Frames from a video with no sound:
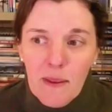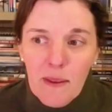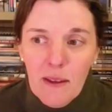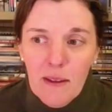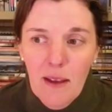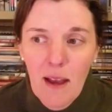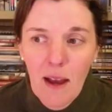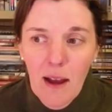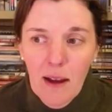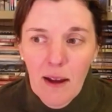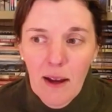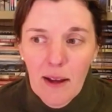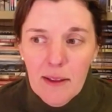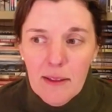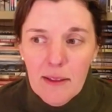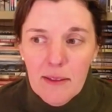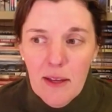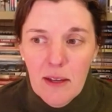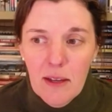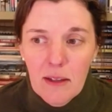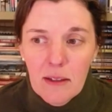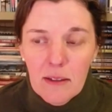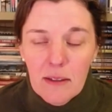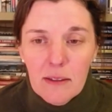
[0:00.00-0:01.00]
yeah, I
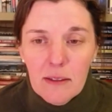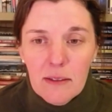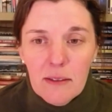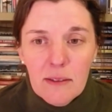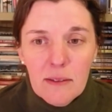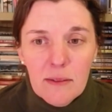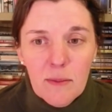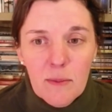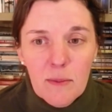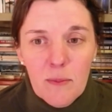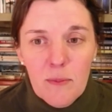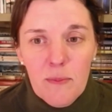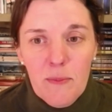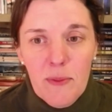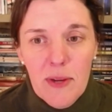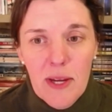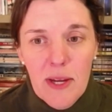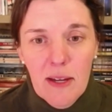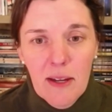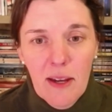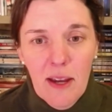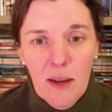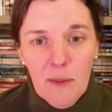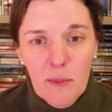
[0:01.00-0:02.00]
think
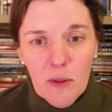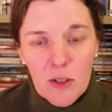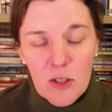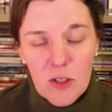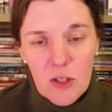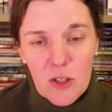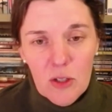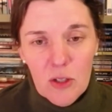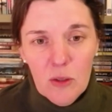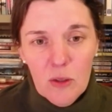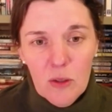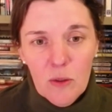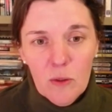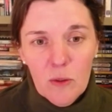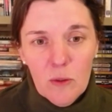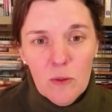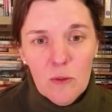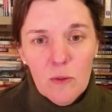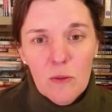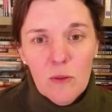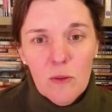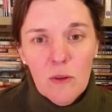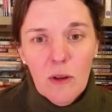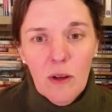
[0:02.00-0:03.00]
being able
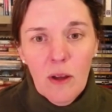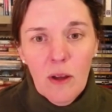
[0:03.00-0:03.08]
to